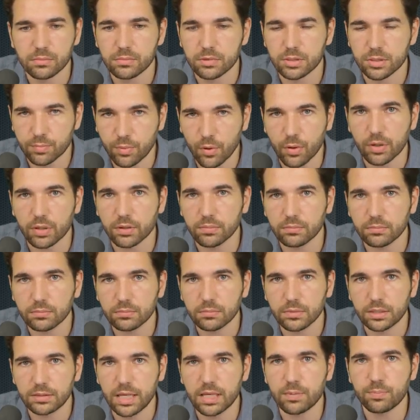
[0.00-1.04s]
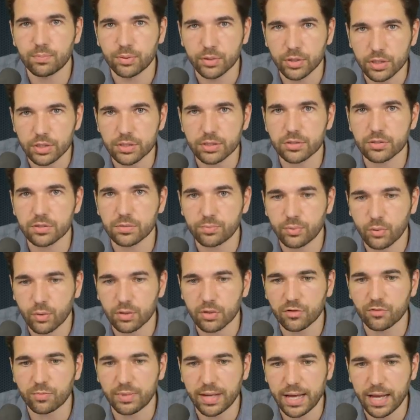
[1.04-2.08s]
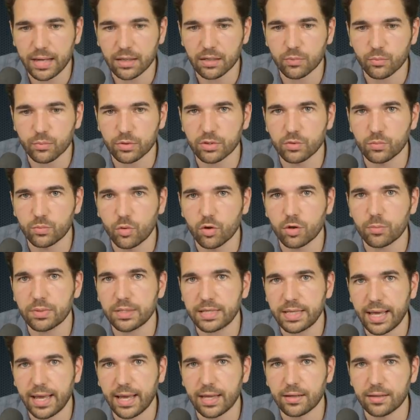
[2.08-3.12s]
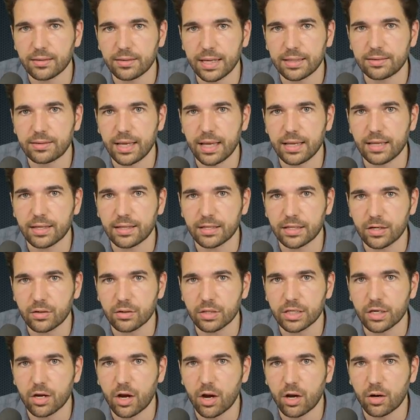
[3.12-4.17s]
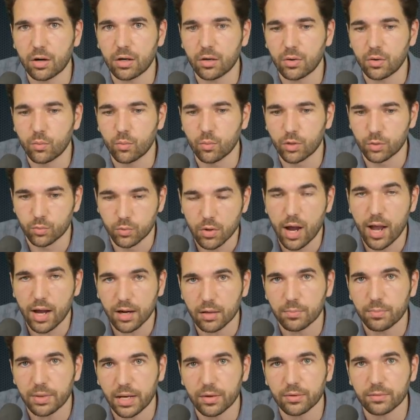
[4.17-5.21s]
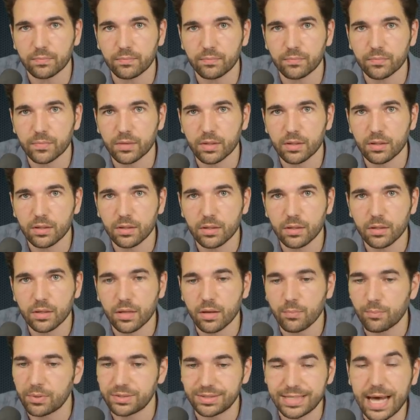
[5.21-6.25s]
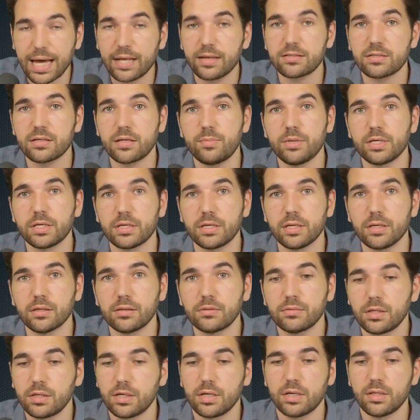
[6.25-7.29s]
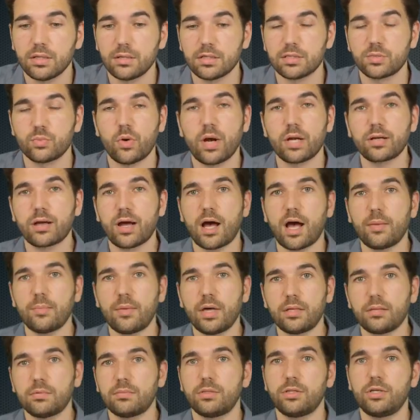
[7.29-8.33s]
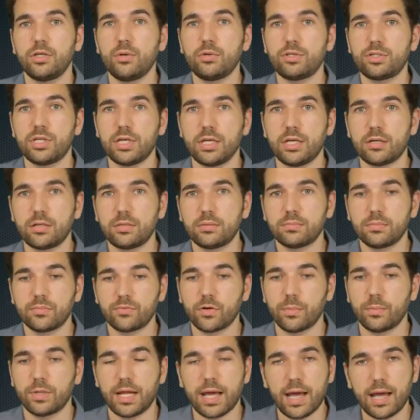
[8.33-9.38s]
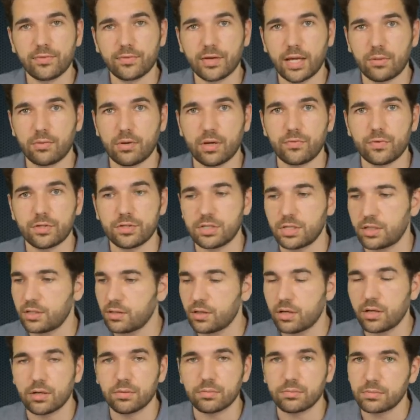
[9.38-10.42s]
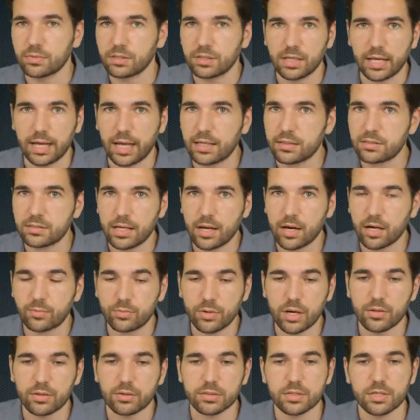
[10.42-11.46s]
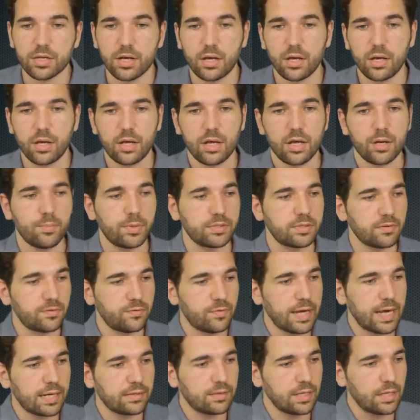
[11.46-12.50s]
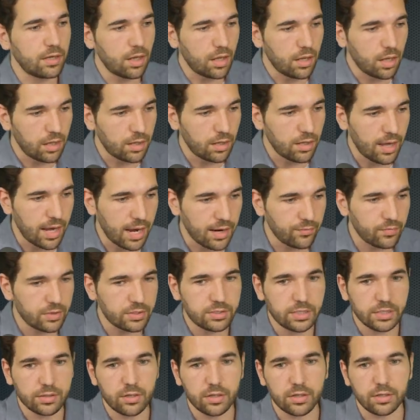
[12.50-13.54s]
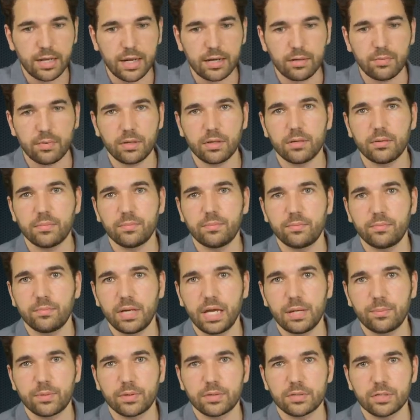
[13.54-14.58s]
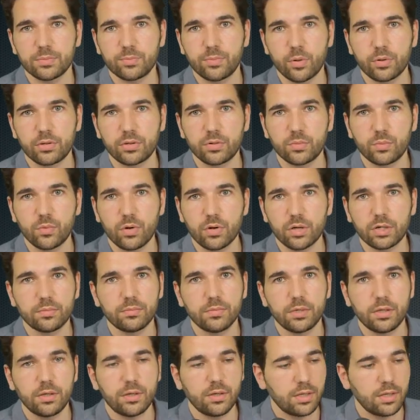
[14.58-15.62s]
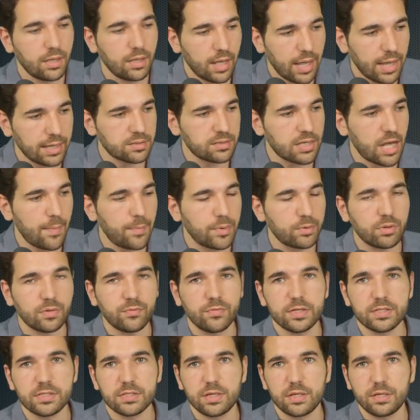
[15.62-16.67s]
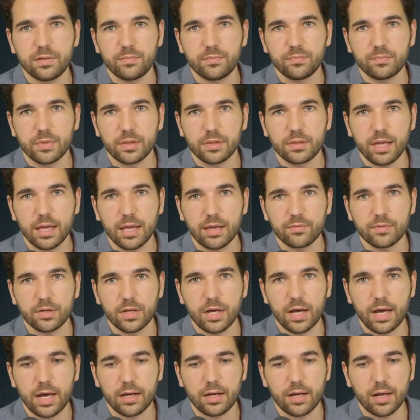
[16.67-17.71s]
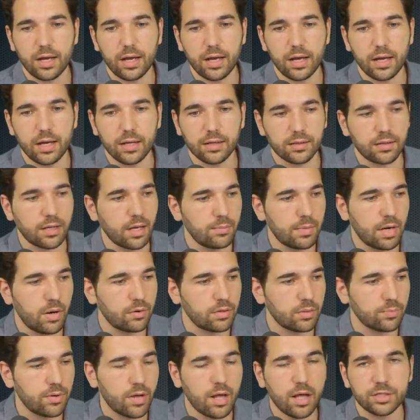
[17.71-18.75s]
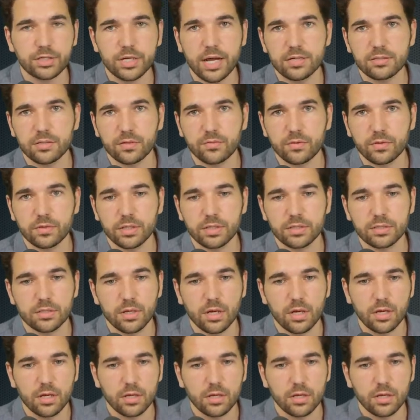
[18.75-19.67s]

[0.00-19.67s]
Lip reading: support, that they pushed the support of back when the war began, that they clearly were wrong about. But that isn't a big deal. This one comment, huge deal from an Afghan refugee. Oh, can't say our brothers. But the fact that every single Canadian paper supported the war has not been revisited. They have not come out apologizing for this.